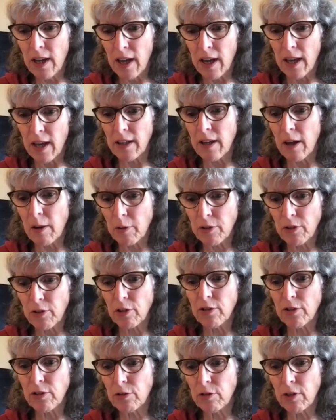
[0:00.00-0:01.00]
And I was
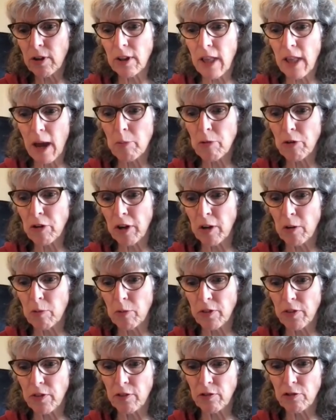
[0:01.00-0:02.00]
also collaborating
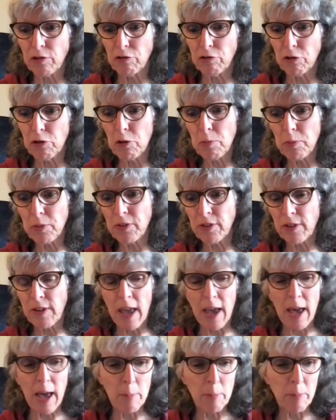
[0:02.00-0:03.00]
with this group,
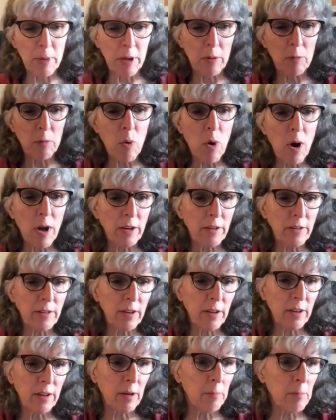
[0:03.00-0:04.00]
SNAP, and wanted
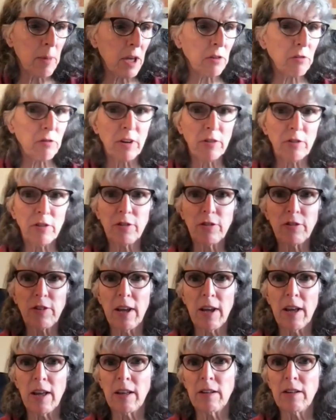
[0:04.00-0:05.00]
to better
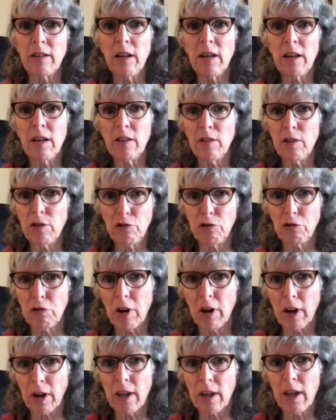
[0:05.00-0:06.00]
understand the
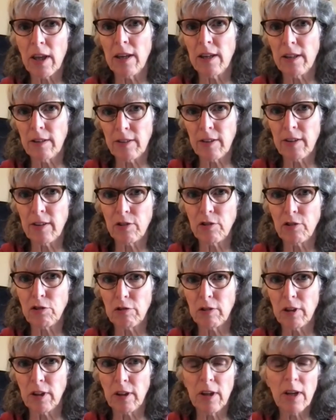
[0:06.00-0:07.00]
drug and its
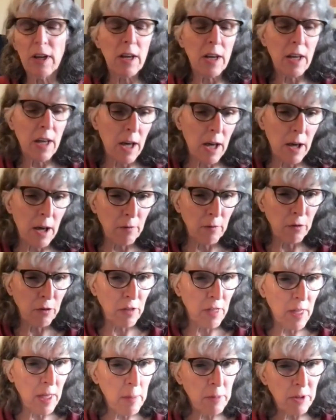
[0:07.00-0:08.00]
history
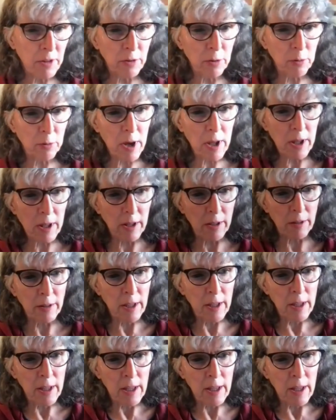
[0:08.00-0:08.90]
for them as well.